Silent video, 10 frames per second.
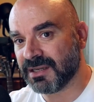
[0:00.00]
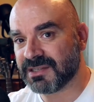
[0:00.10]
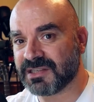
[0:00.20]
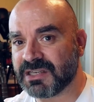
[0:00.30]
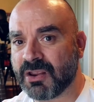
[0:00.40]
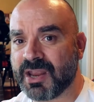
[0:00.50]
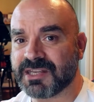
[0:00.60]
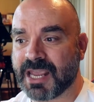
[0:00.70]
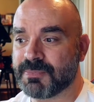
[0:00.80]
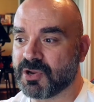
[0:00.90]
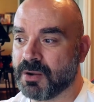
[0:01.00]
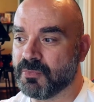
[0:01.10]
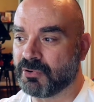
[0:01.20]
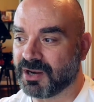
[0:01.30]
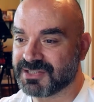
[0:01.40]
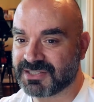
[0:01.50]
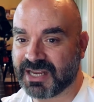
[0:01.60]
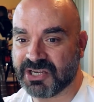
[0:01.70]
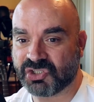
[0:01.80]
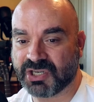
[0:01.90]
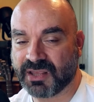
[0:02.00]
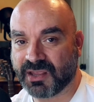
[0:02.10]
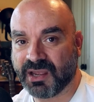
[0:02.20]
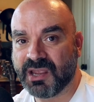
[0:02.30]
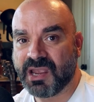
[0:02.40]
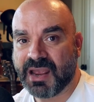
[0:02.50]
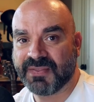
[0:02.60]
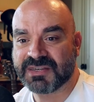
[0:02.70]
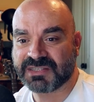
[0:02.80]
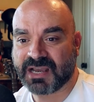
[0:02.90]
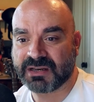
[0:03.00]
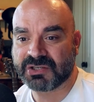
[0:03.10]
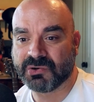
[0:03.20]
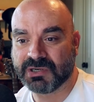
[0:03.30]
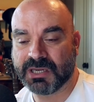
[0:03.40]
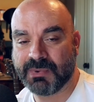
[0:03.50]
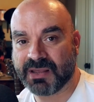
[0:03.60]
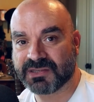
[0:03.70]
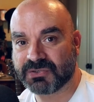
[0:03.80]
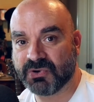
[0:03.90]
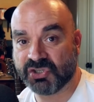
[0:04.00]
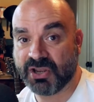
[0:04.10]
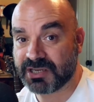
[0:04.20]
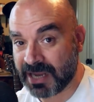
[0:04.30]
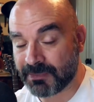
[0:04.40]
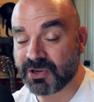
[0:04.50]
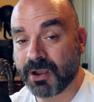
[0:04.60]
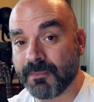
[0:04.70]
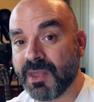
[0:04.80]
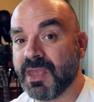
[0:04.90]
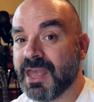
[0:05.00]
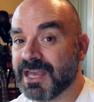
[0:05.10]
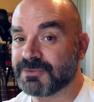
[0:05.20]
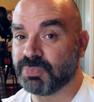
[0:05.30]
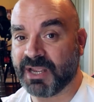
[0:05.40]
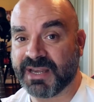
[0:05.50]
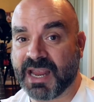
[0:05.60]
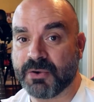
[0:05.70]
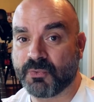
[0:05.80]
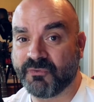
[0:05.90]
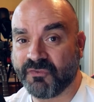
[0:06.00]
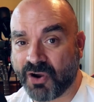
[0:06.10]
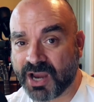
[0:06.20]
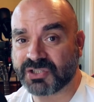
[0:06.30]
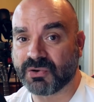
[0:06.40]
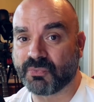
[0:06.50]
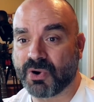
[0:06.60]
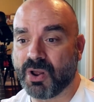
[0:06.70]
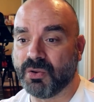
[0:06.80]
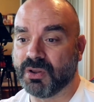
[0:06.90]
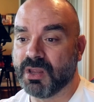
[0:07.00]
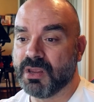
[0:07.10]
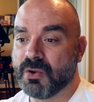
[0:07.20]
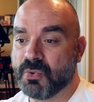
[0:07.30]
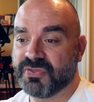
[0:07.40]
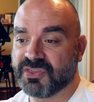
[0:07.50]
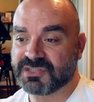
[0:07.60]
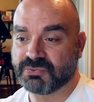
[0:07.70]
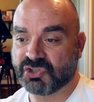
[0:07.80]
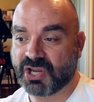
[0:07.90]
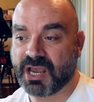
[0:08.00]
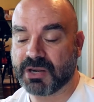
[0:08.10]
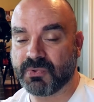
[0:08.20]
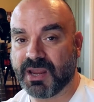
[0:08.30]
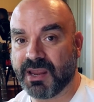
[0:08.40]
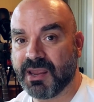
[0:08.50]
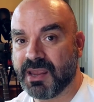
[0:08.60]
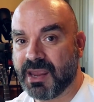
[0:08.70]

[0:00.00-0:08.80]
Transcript: Nintendo and Capcom were on stage together and they started talking about the Switch. Now, Capcom has played a vital role with the Switch hardware,